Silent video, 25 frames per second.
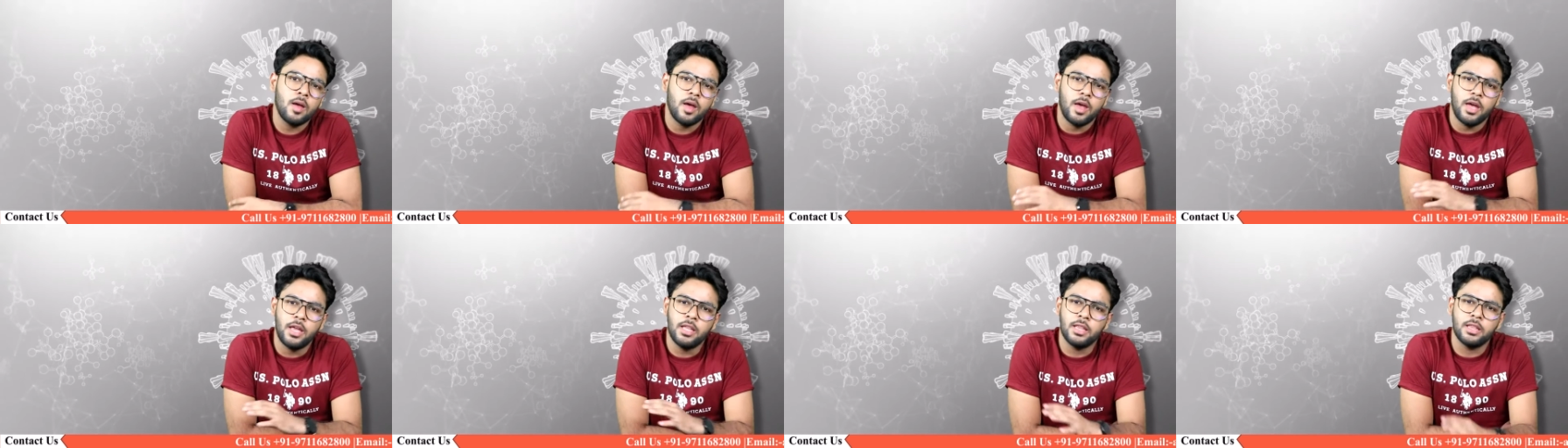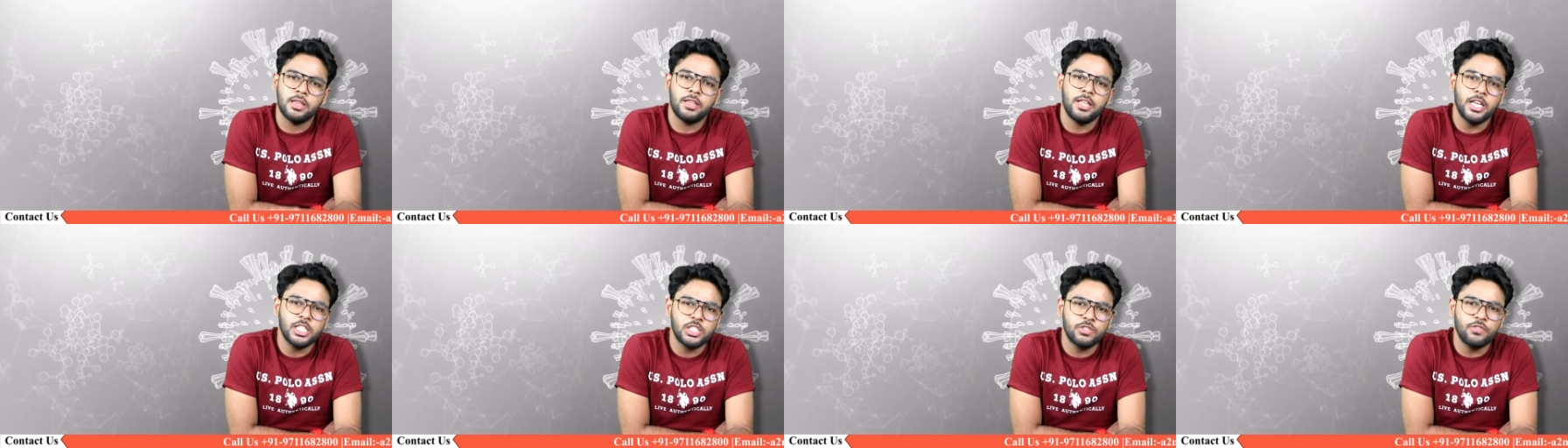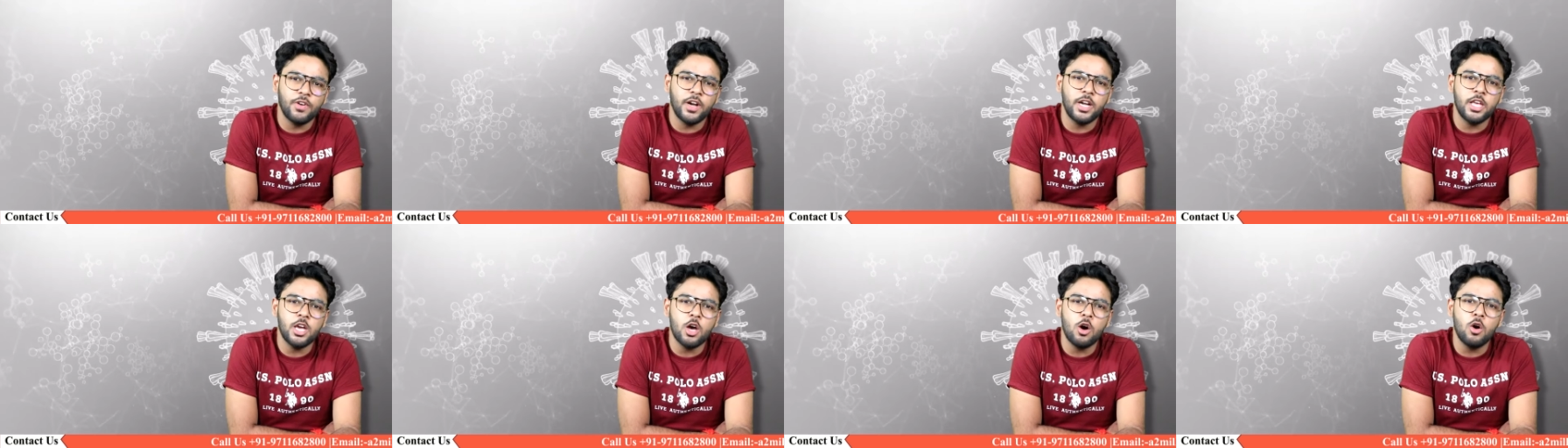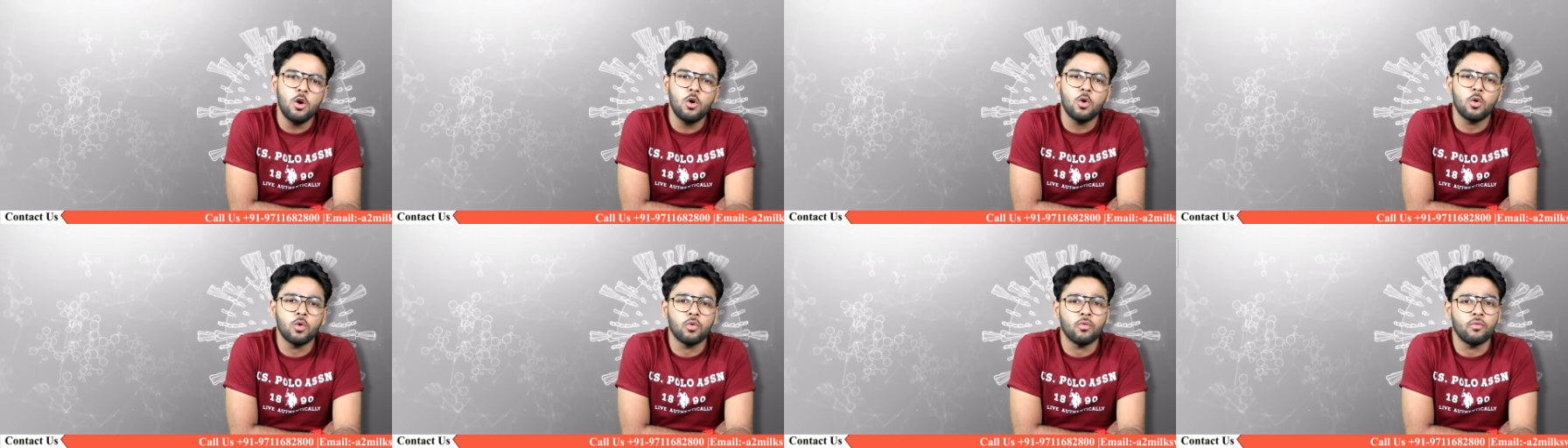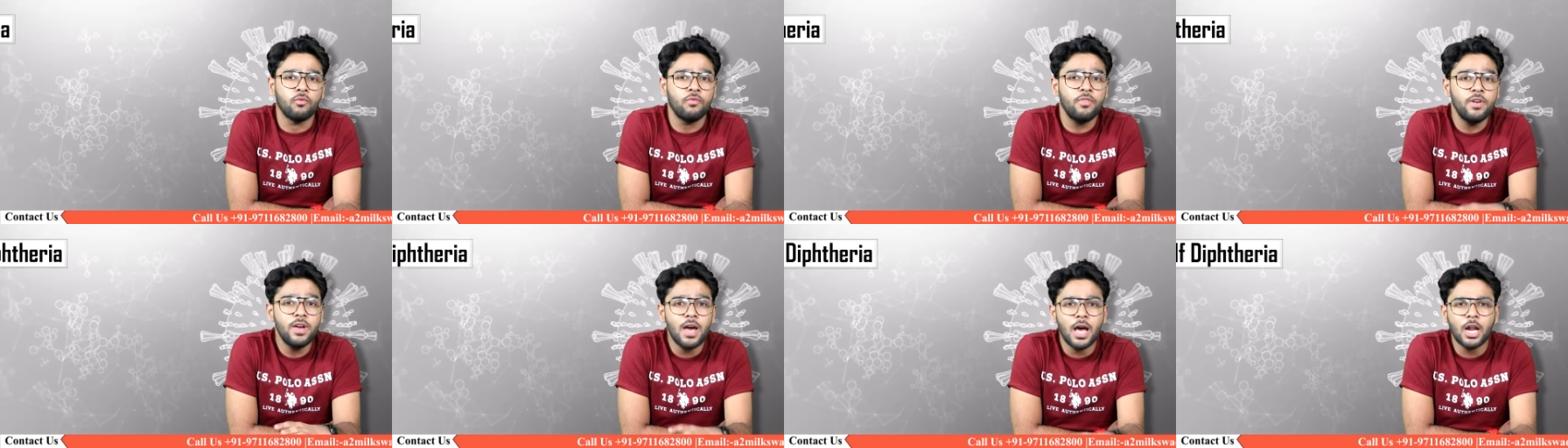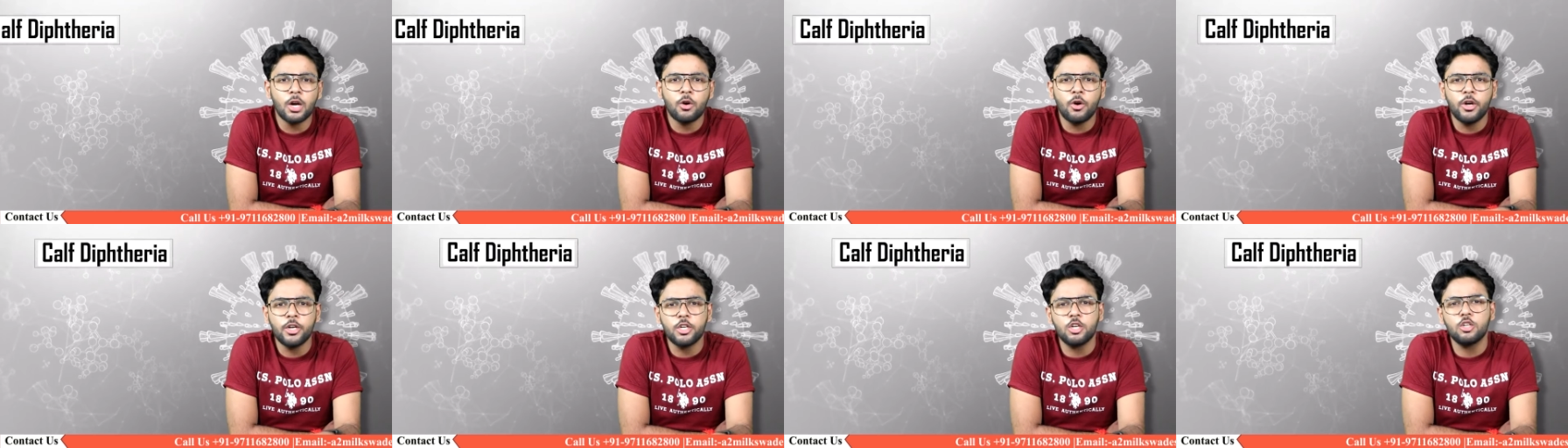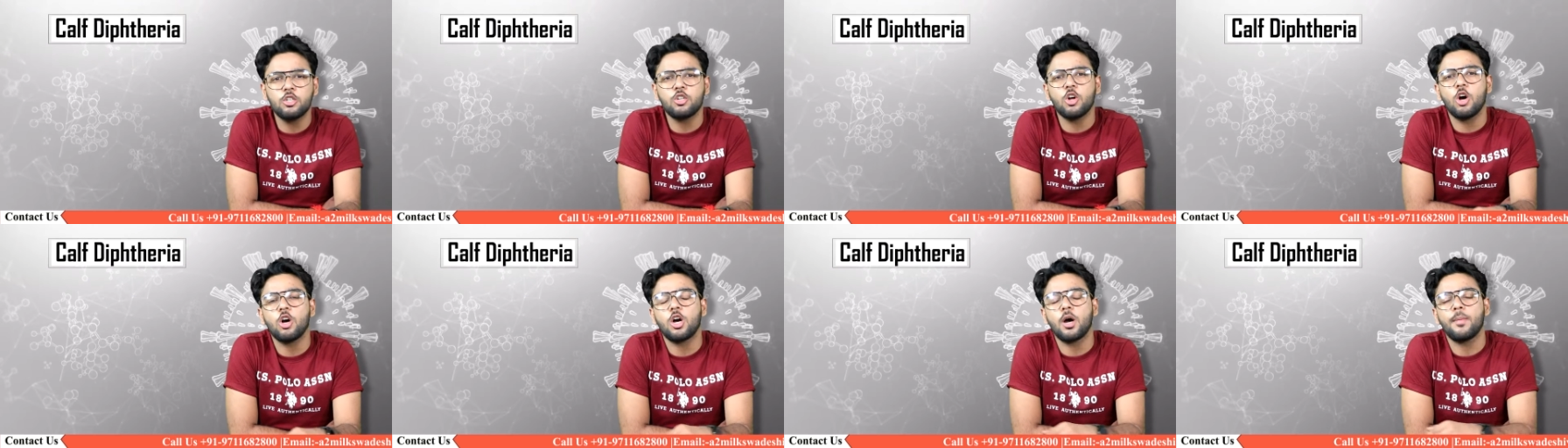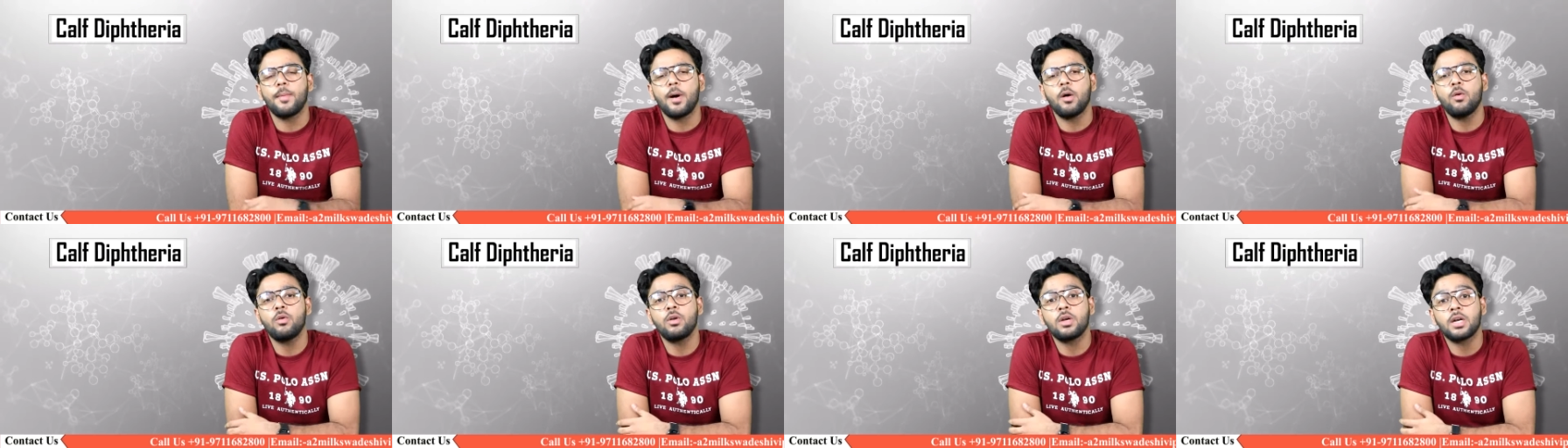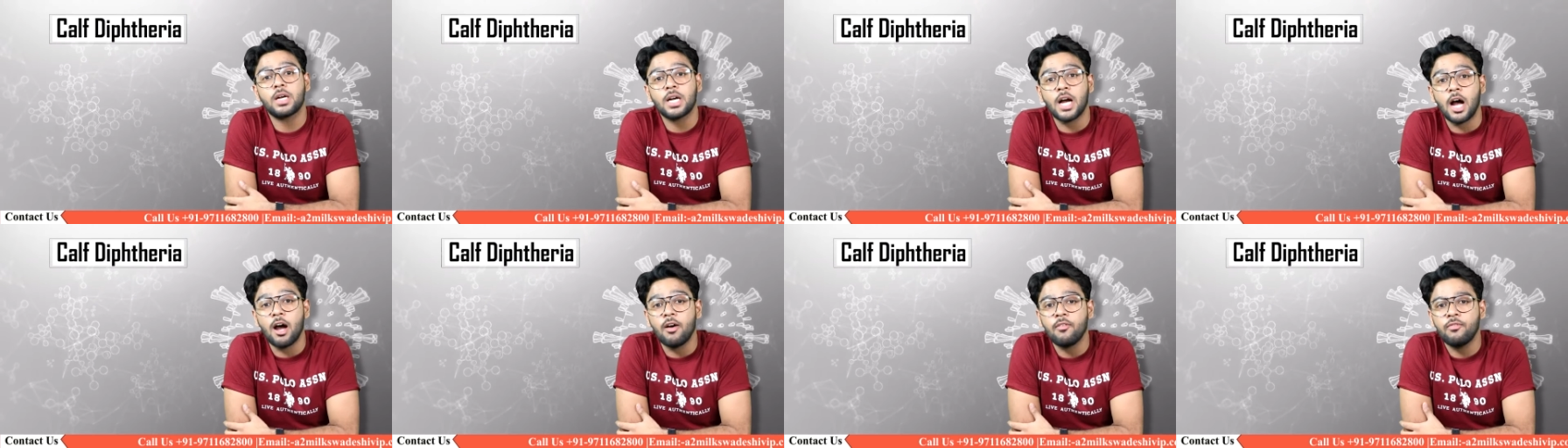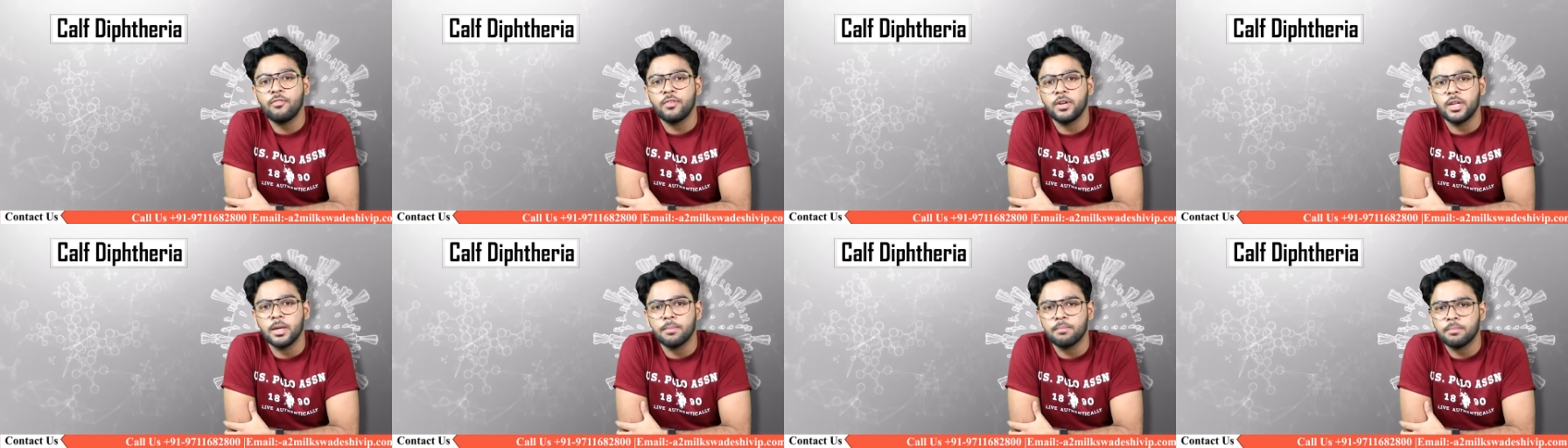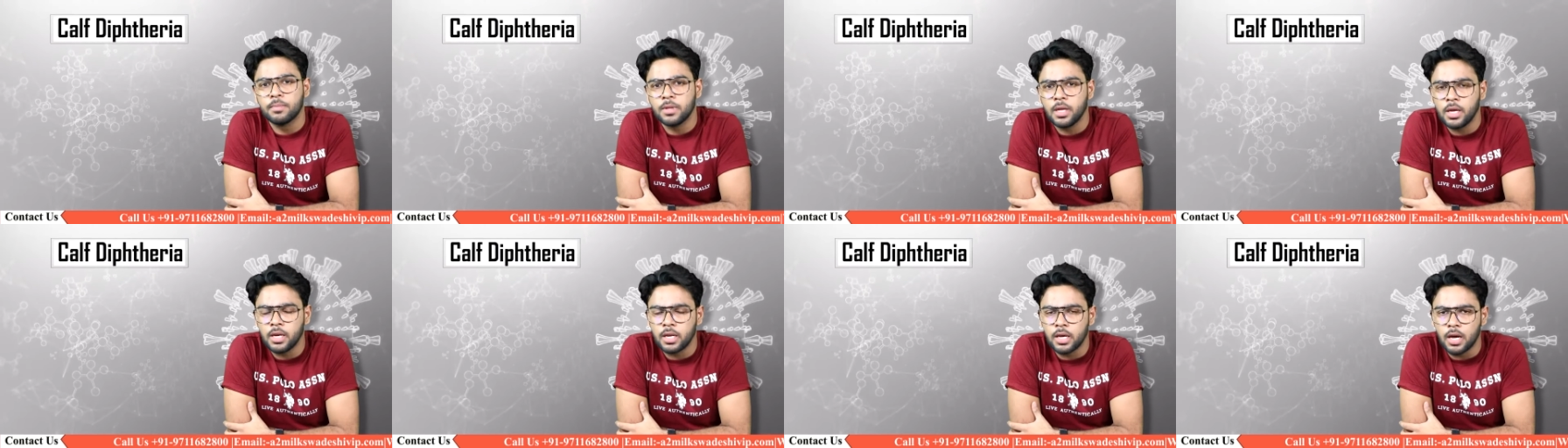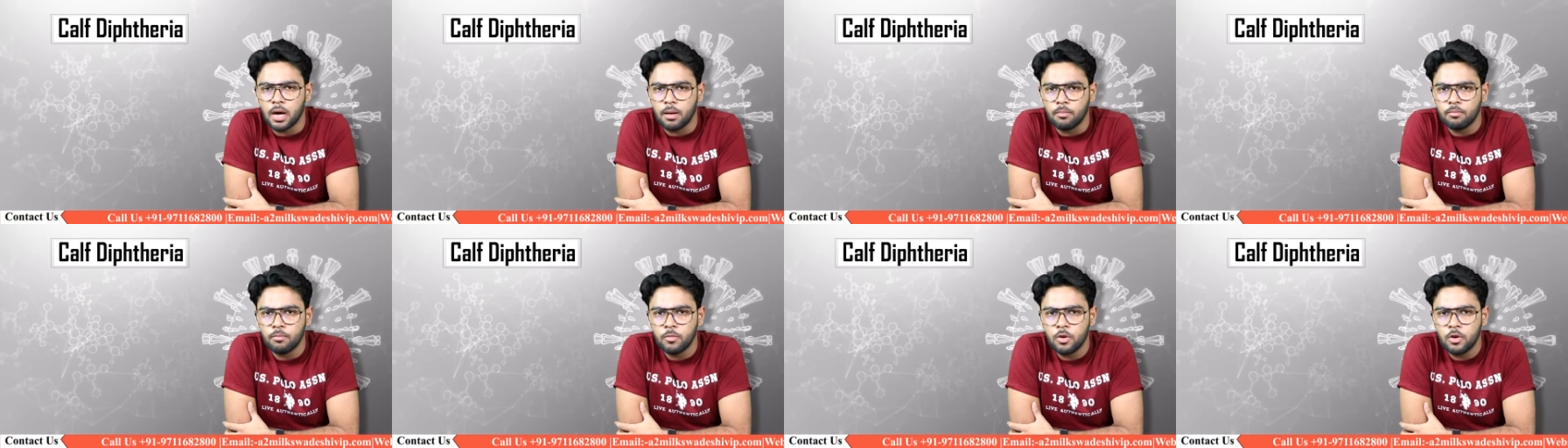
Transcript: In this video, we are going to talk about calf diphtheria.